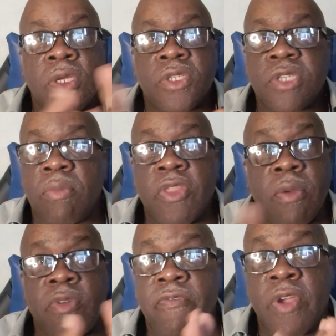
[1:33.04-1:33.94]
Some of
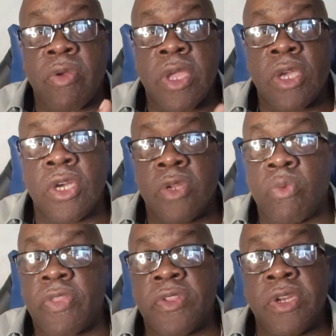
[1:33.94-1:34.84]
them are very good
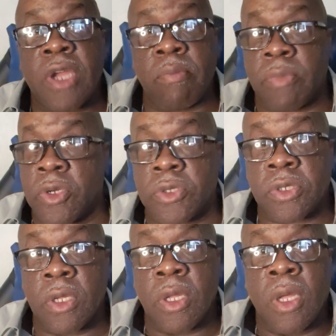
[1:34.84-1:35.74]
with
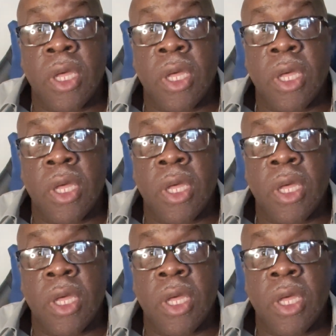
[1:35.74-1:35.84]
numbers,